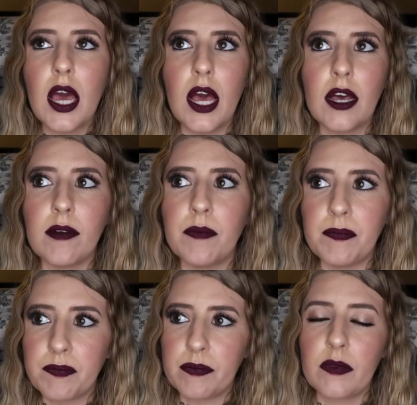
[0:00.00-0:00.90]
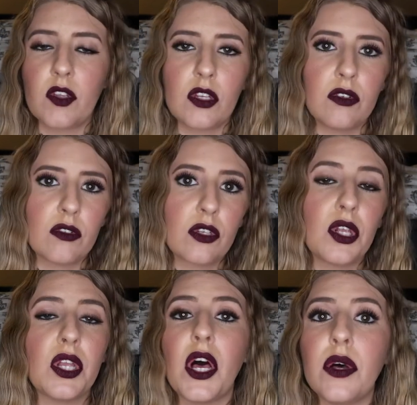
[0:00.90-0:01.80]
um,
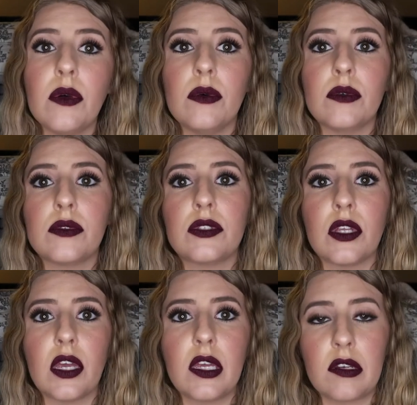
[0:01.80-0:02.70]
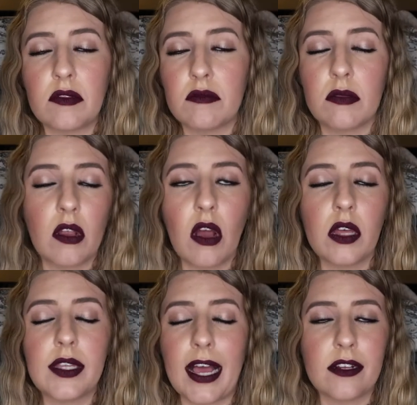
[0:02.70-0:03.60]
clothes, and
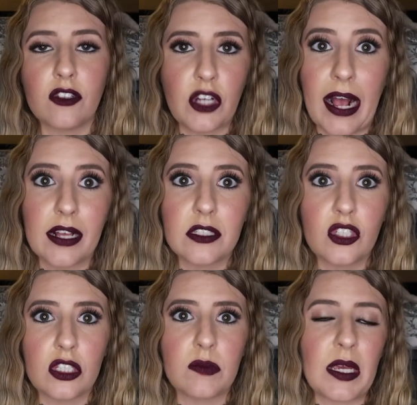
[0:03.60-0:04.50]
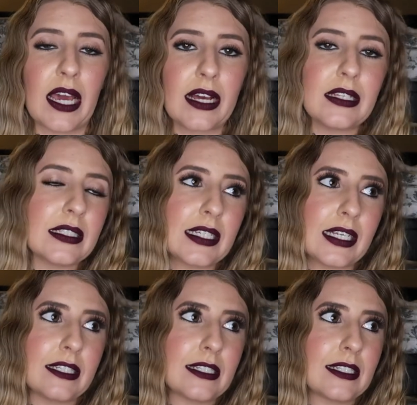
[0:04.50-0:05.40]
all that jazz, just because
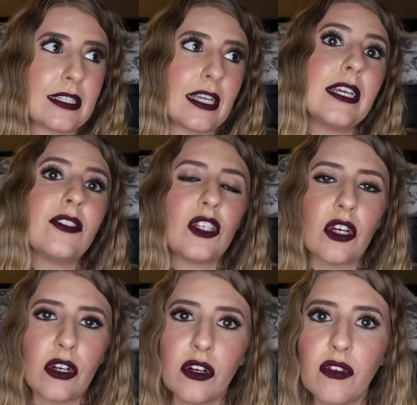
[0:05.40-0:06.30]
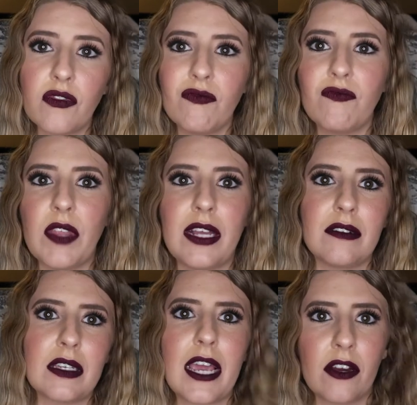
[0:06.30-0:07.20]
it's easier
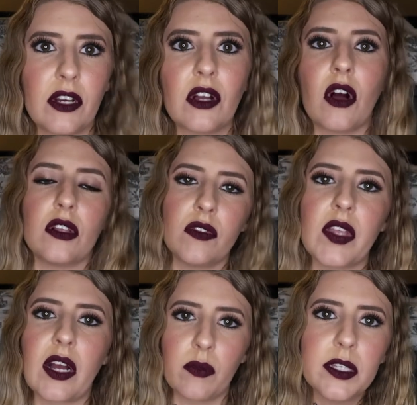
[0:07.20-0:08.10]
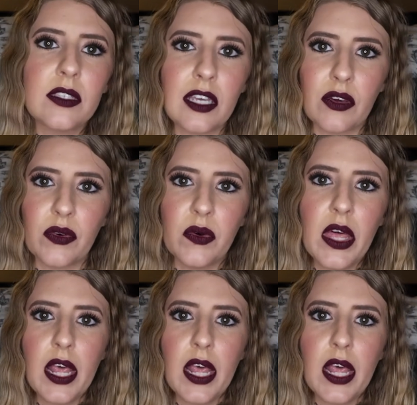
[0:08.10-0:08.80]
than carrying all of that with you.